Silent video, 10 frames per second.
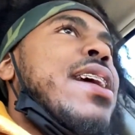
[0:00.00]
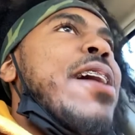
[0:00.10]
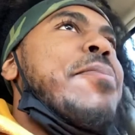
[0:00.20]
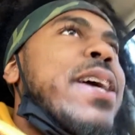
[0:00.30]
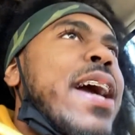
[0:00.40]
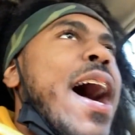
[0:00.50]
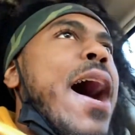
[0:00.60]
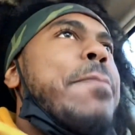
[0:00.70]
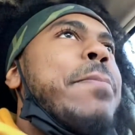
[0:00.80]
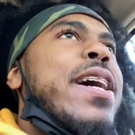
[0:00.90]
I mean,
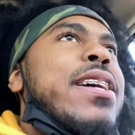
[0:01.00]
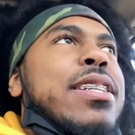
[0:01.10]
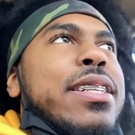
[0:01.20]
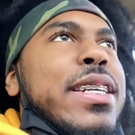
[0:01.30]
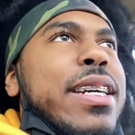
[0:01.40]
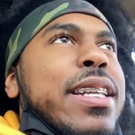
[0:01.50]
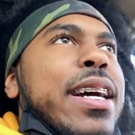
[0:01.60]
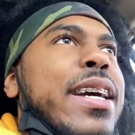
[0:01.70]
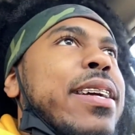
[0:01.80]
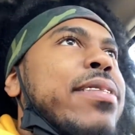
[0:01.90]
I barely did
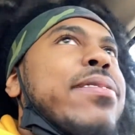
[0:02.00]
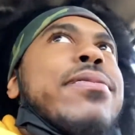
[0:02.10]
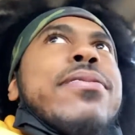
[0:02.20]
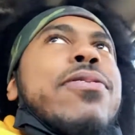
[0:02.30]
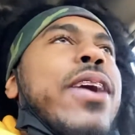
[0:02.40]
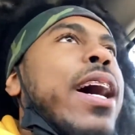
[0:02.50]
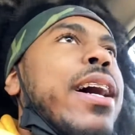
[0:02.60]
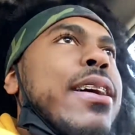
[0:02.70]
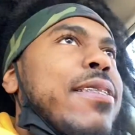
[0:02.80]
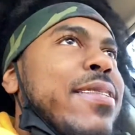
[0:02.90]
like
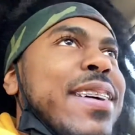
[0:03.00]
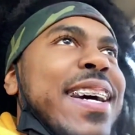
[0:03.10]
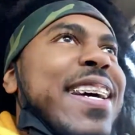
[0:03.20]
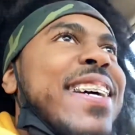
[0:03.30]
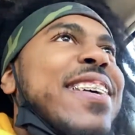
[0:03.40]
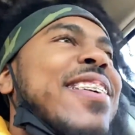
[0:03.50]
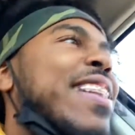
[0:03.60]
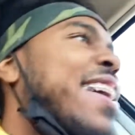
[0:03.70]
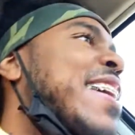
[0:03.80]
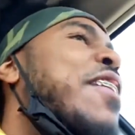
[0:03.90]
five. I ain't gonna
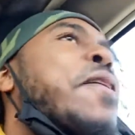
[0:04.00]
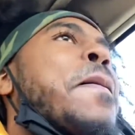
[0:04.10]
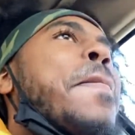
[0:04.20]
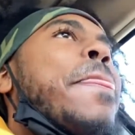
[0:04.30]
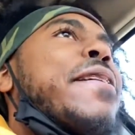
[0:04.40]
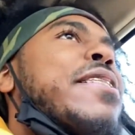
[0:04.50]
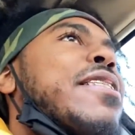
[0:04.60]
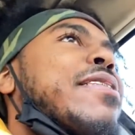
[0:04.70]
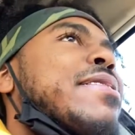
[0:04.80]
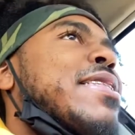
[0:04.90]
lie. You know
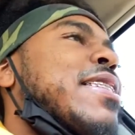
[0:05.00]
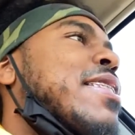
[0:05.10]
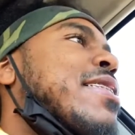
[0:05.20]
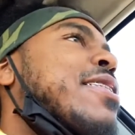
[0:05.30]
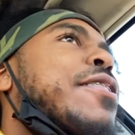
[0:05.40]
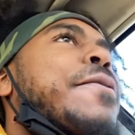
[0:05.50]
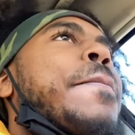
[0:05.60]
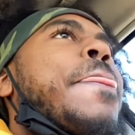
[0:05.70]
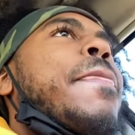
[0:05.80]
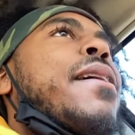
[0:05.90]
what I'm saying? So,
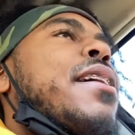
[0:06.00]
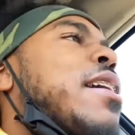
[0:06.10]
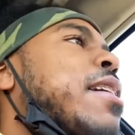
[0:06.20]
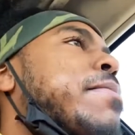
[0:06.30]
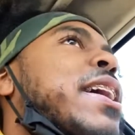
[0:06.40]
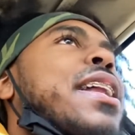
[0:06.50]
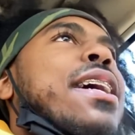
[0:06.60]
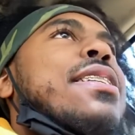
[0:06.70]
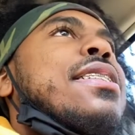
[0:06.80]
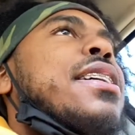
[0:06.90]
uh, but yeah, like
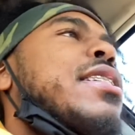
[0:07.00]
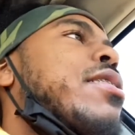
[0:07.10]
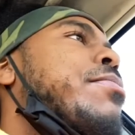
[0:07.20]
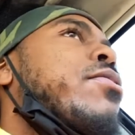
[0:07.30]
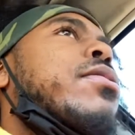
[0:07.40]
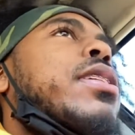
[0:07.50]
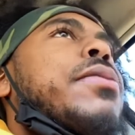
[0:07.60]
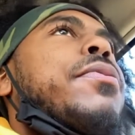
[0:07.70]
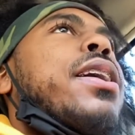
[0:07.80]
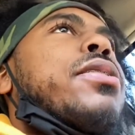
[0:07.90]
I said, though, I'm gonna
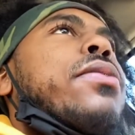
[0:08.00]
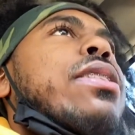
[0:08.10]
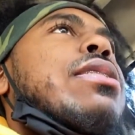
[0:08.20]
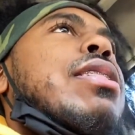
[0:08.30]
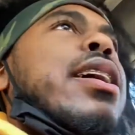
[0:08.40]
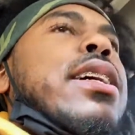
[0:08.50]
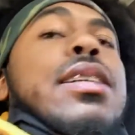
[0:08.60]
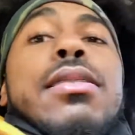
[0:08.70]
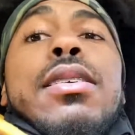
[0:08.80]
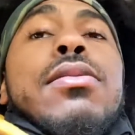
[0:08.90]
keep riding around until I get
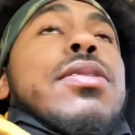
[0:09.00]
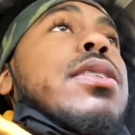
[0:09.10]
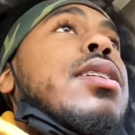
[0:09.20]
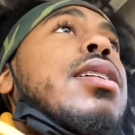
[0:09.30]
another one.